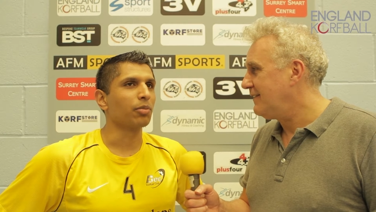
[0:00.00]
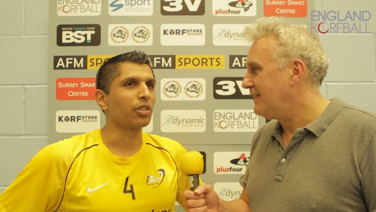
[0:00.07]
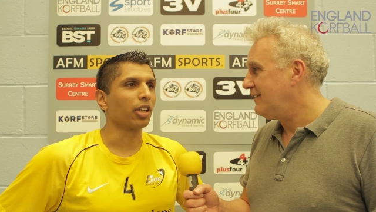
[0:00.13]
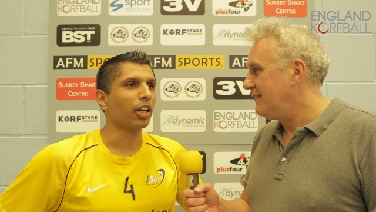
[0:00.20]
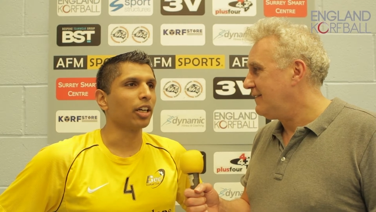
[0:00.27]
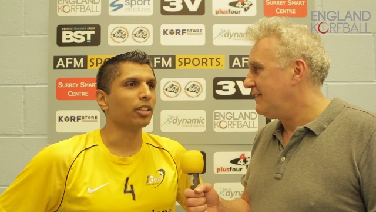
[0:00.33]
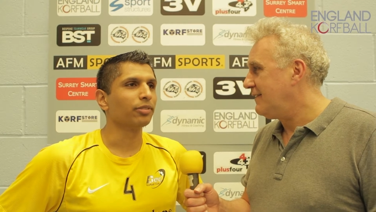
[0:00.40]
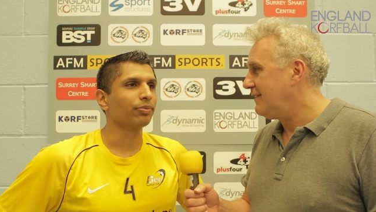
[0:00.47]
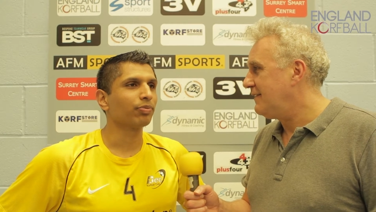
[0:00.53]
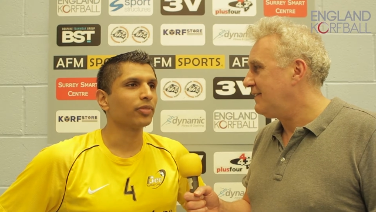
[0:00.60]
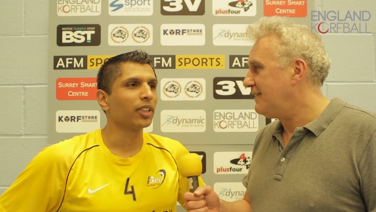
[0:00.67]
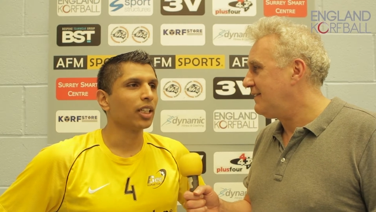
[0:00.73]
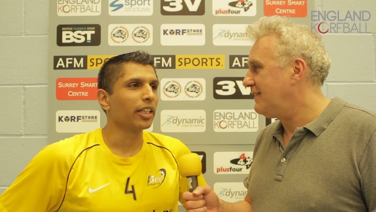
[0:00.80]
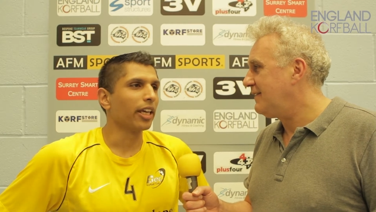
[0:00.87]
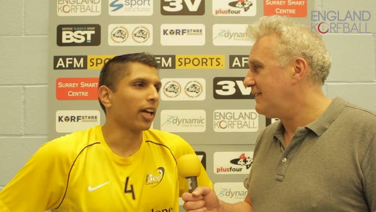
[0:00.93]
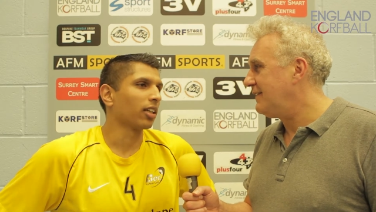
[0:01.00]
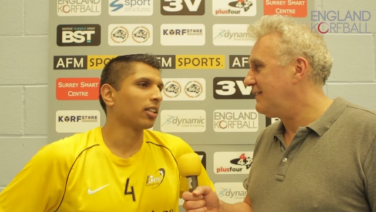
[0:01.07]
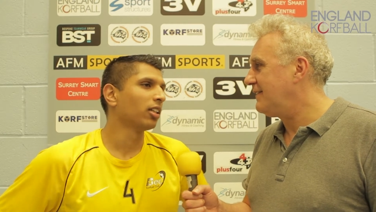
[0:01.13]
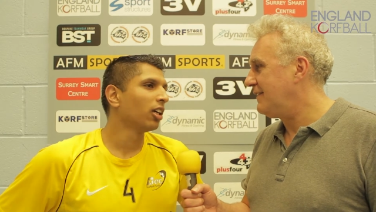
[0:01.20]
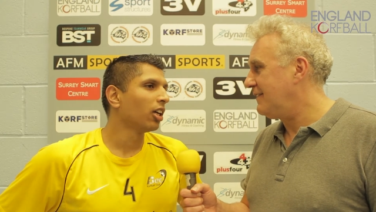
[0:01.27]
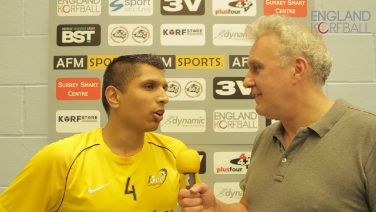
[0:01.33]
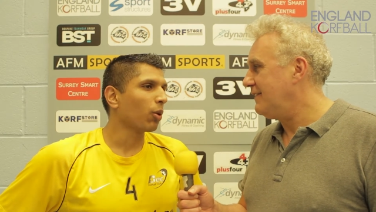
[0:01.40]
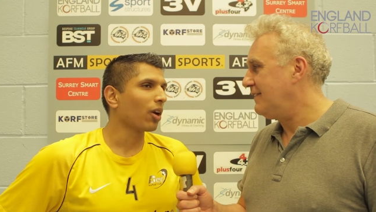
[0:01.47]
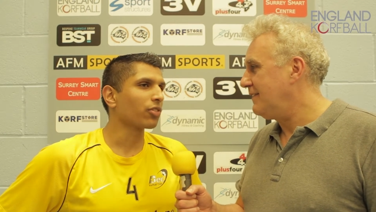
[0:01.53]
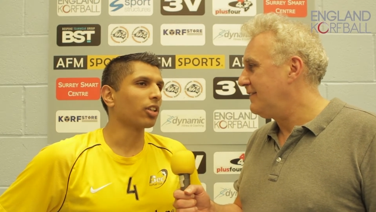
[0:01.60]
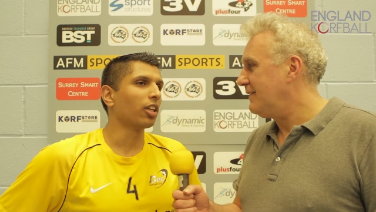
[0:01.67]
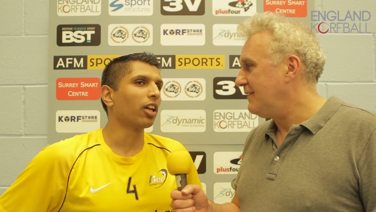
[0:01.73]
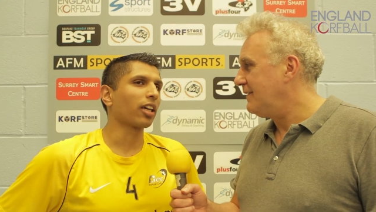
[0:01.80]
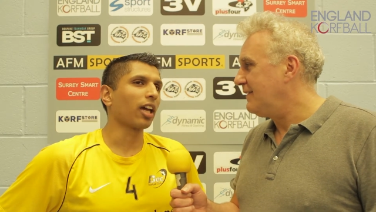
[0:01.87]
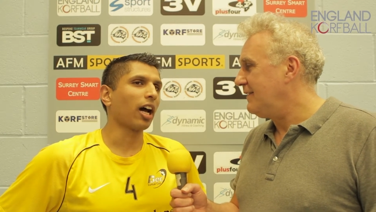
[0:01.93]
Speaker 1: so yeah, we have to
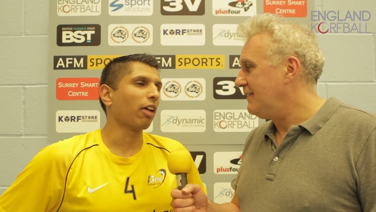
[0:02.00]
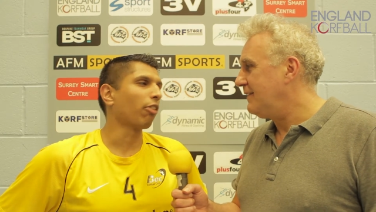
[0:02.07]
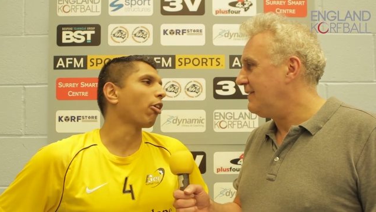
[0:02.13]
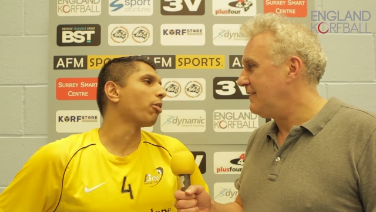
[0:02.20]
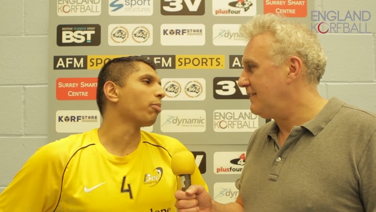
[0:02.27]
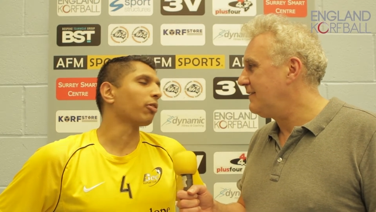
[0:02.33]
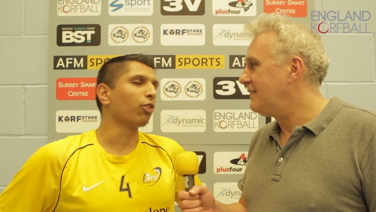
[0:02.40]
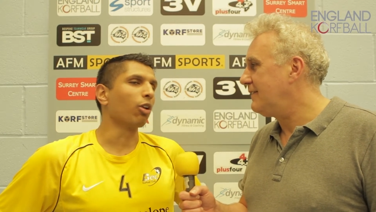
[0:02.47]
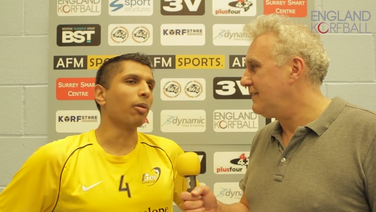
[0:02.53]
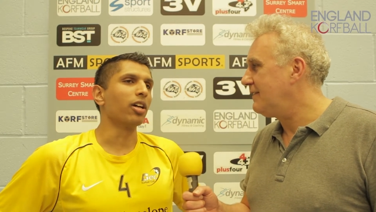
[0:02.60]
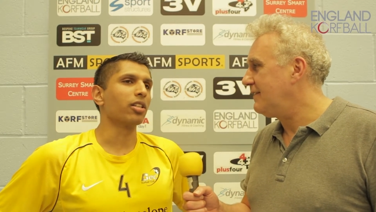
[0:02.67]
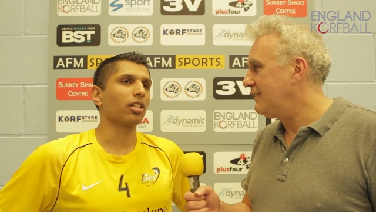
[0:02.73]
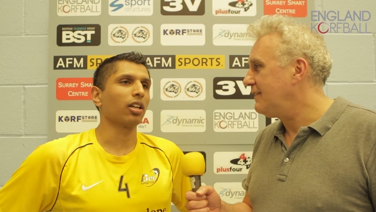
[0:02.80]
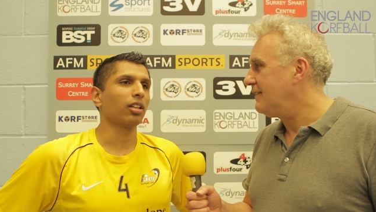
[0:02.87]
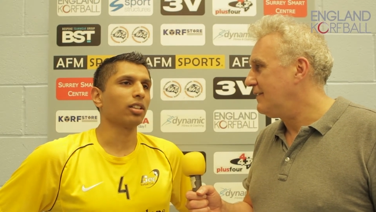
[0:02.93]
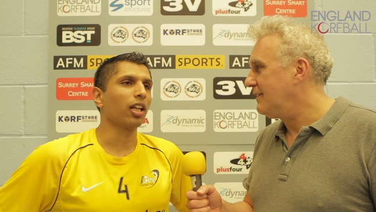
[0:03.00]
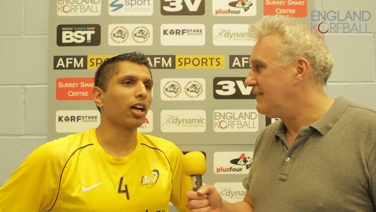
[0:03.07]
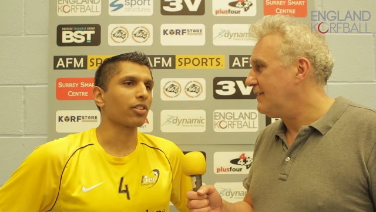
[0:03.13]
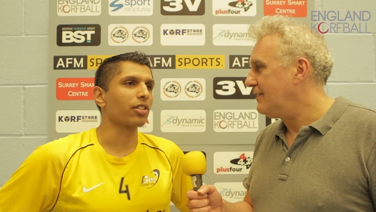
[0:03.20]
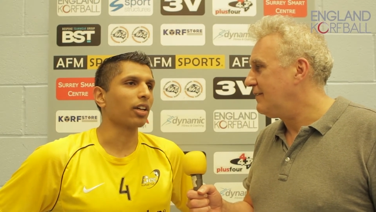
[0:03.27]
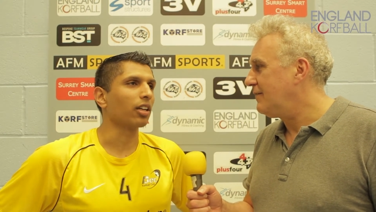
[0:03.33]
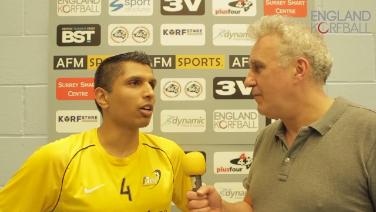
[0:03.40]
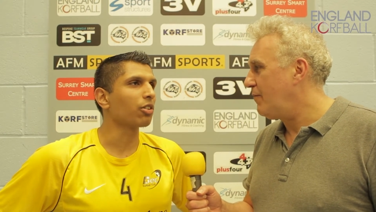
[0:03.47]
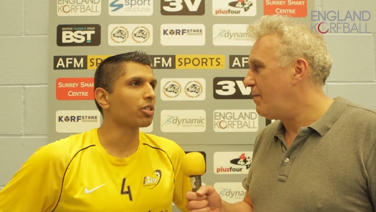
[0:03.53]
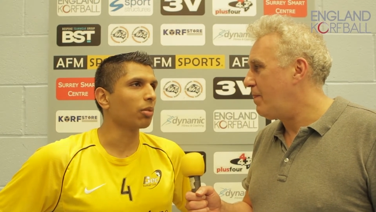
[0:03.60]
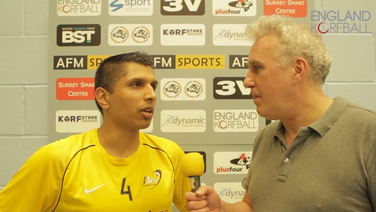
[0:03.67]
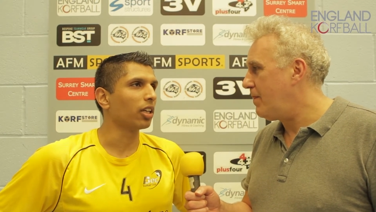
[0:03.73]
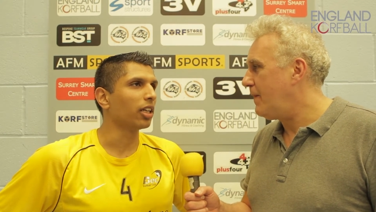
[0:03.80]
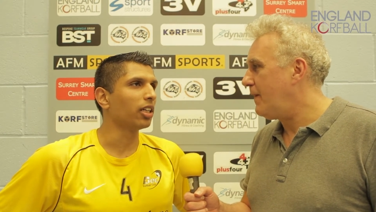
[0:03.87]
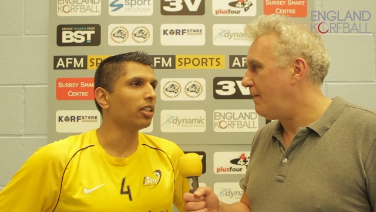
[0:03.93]
look at our own performance. Like I said,
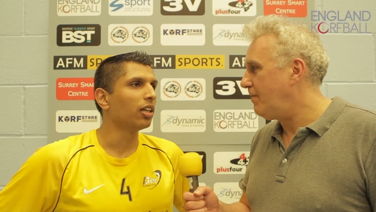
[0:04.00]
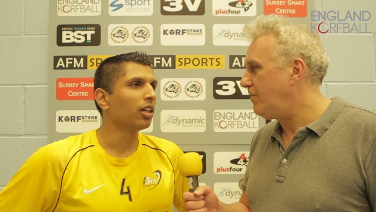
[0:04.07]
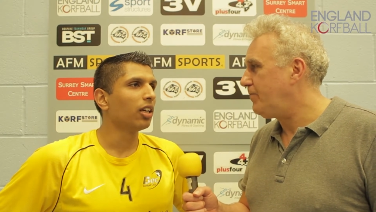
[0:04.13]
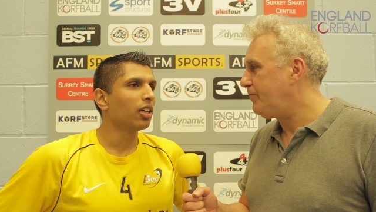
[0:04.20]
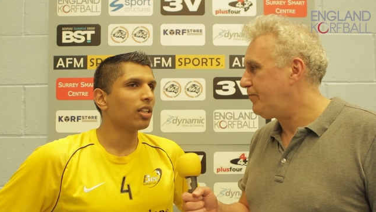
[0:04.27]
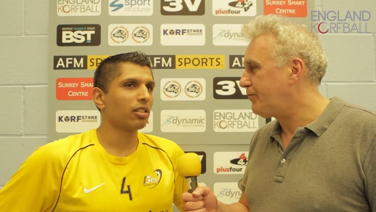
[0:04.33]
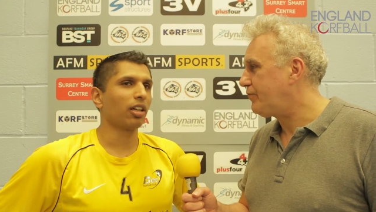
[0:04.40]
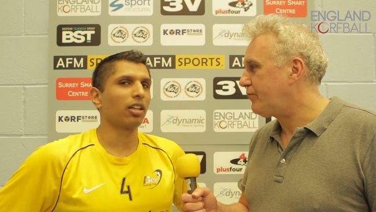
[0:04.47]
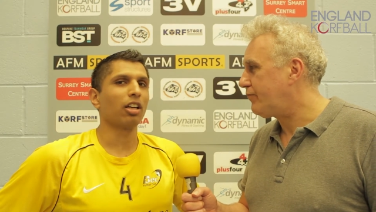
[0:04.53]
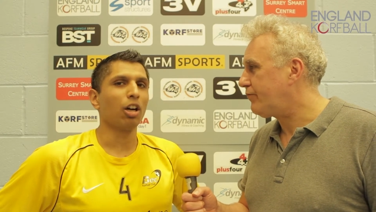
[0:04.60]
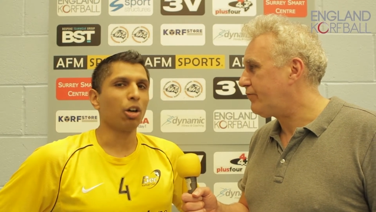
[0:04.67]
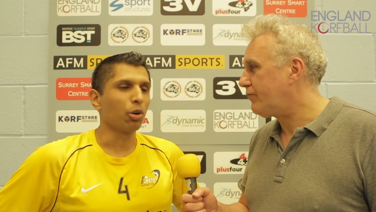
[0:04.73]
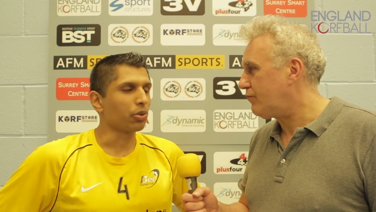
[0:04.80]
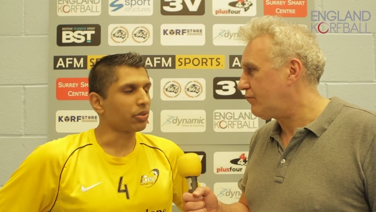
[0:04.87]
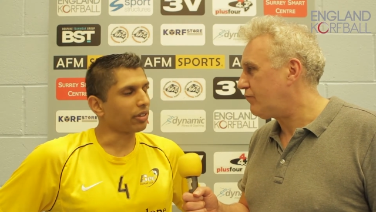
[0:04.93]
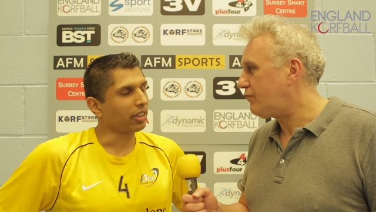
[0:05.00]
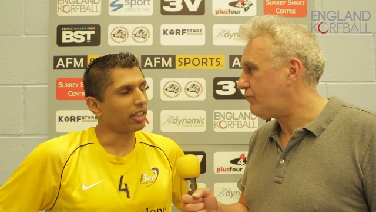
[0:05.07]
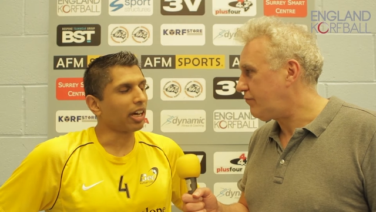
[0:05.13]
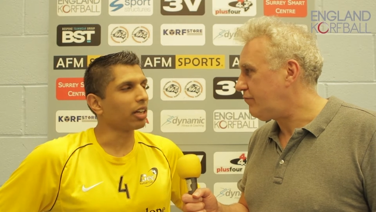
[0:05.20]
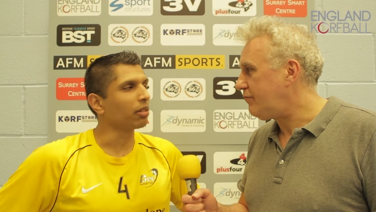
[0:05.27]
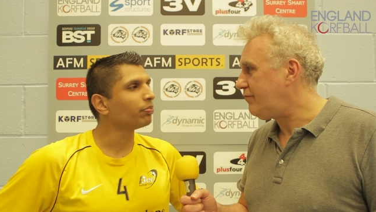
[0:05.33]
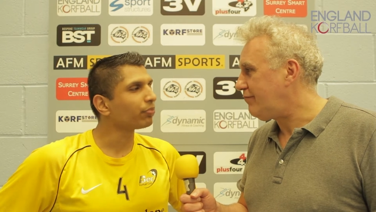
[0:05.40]
ultimately, 10 goals in the game.